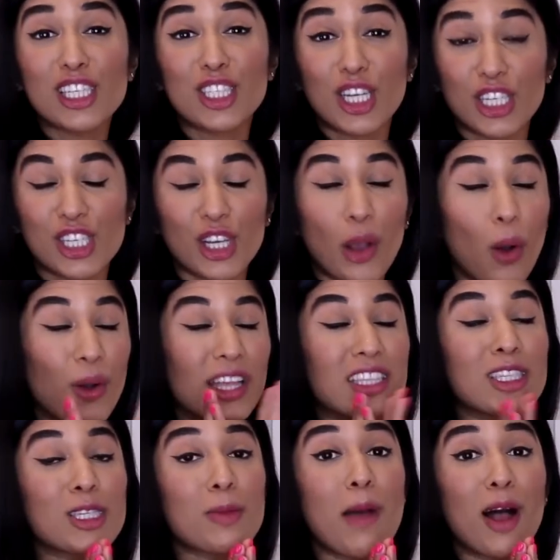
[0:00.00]
is good to go.
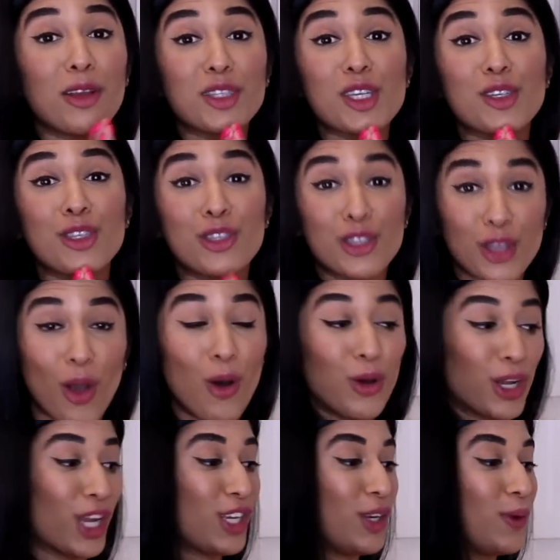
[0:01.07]
It smells so
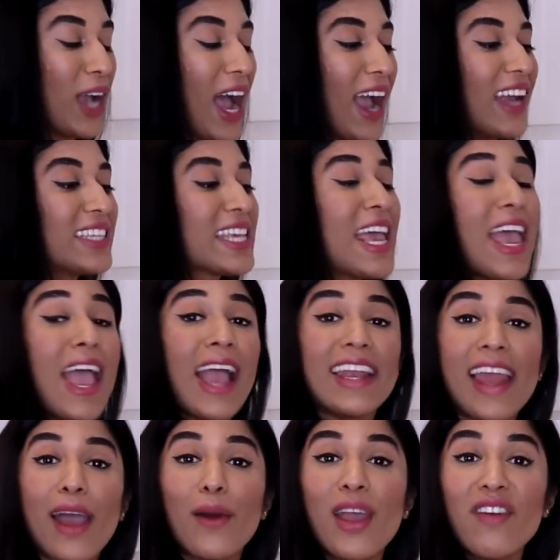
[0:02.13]
good, you guys. And
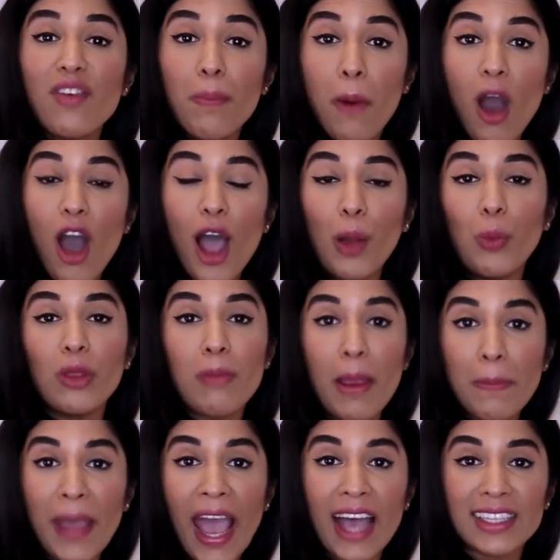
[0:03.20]
now I have a pot with my
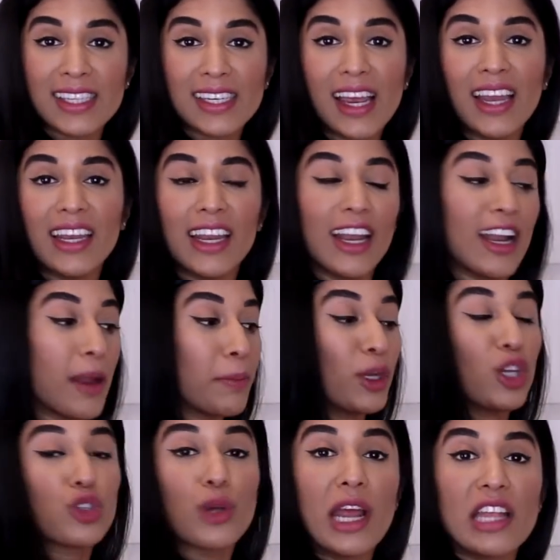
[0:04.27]
pasta in it, and I'm
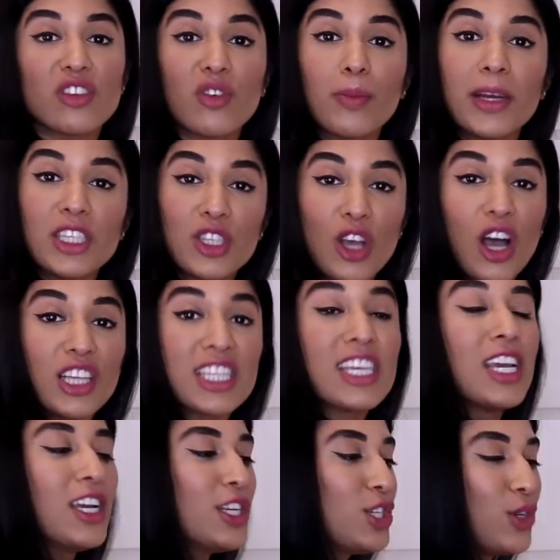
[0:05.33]
gonna transfer my sauce
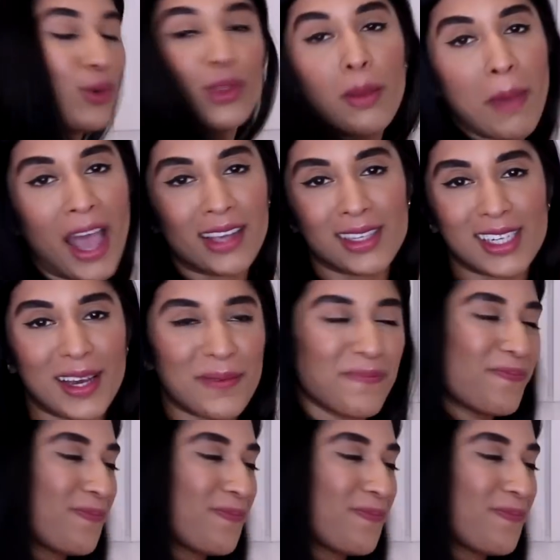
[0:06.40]
to the pasta.